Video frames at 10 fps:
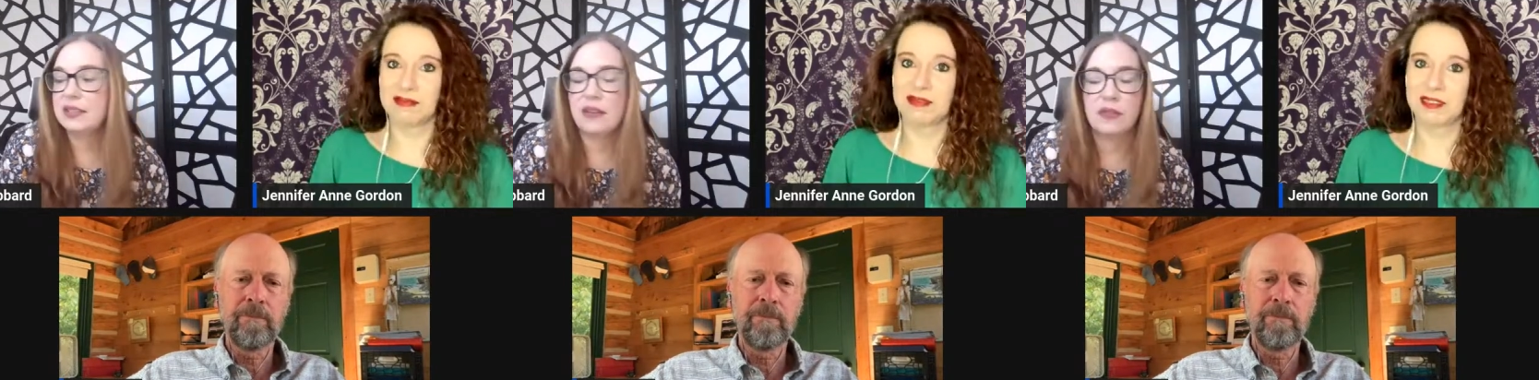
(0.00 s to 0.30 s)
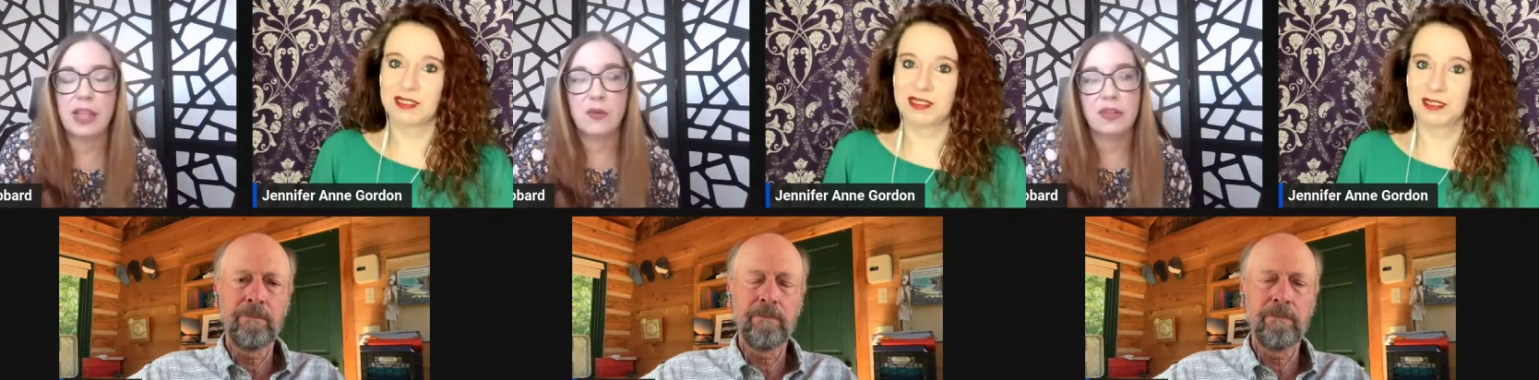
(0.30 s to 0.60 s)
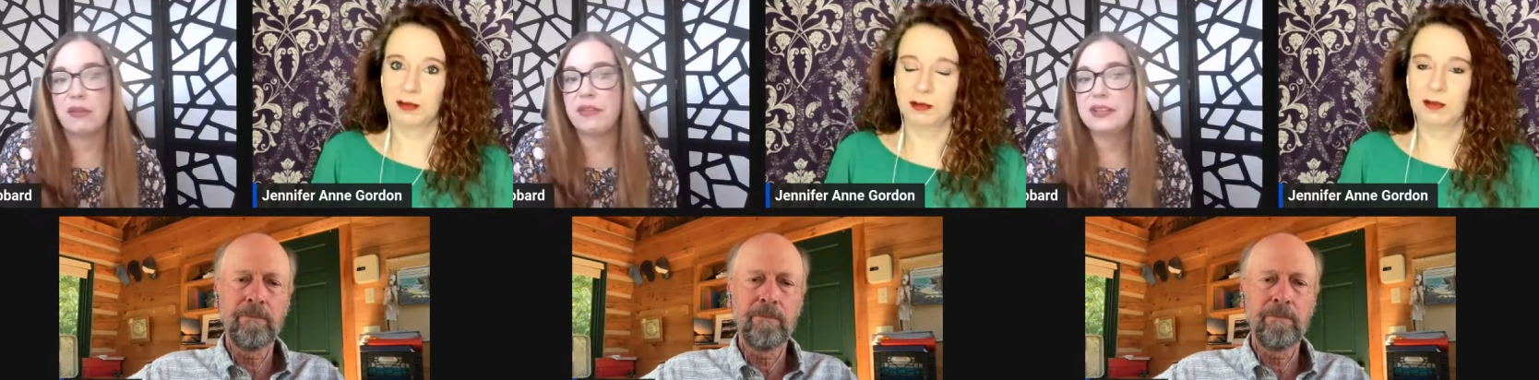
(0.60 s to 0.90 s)
Speaker 1: Like, were there
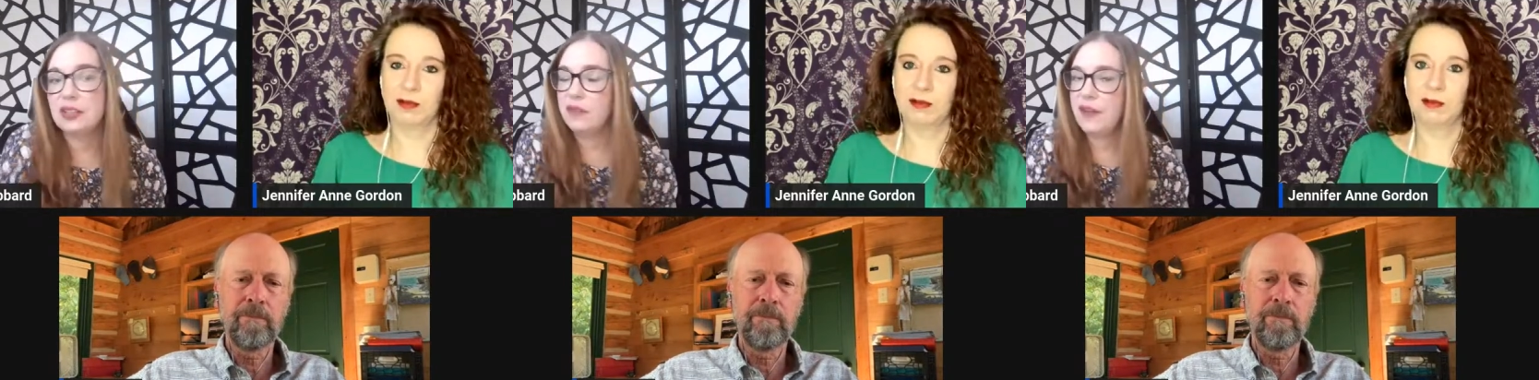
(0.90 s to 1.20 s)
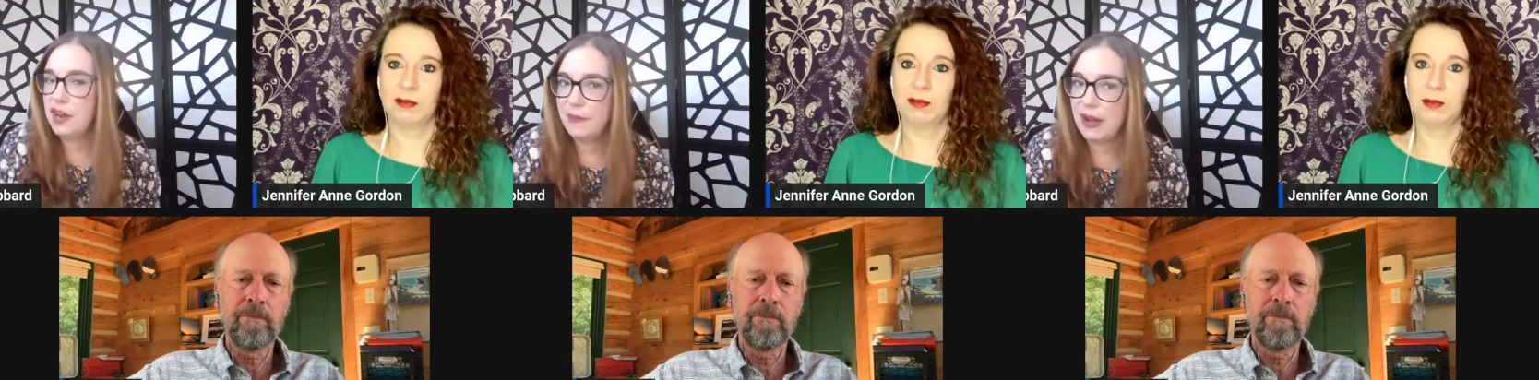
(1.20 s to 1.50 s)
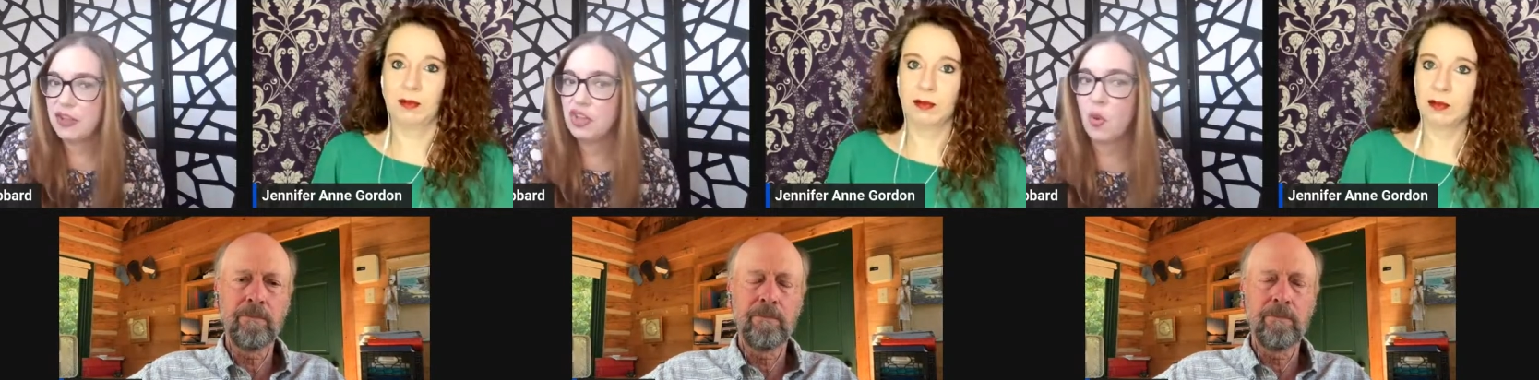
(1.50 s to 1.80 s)
things that you found out about
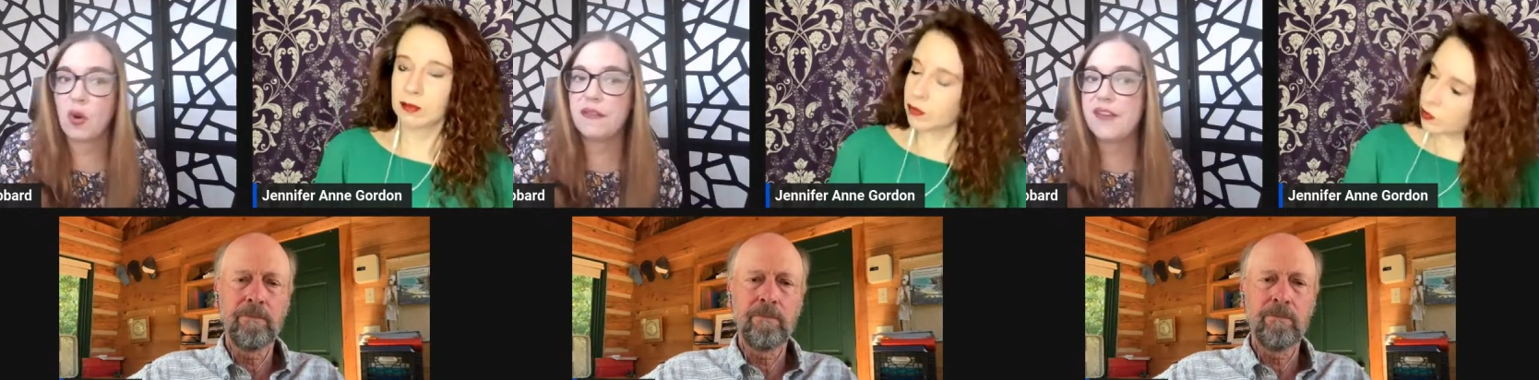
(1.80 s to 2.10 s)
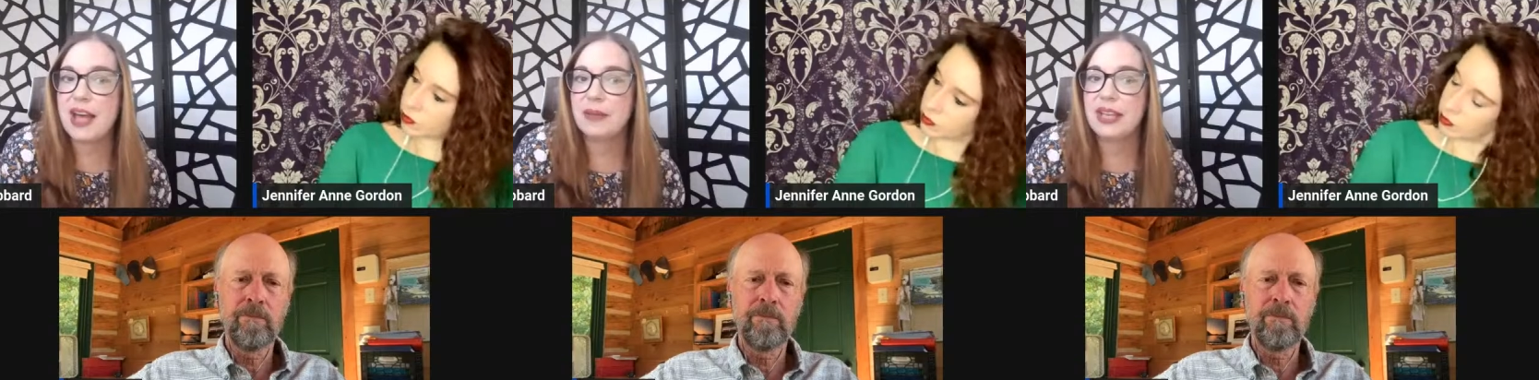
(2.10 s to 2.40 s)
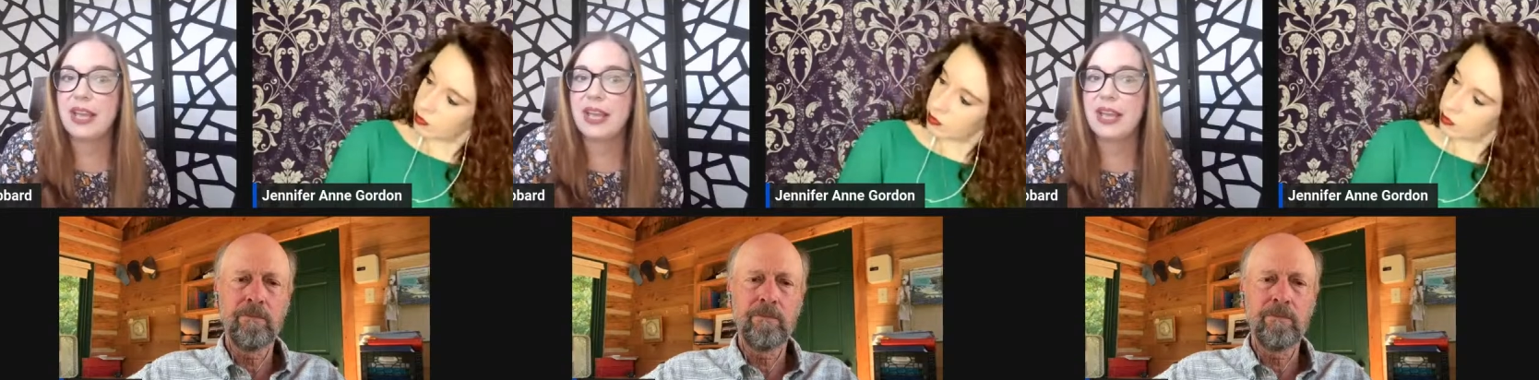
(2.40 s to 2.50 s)
your family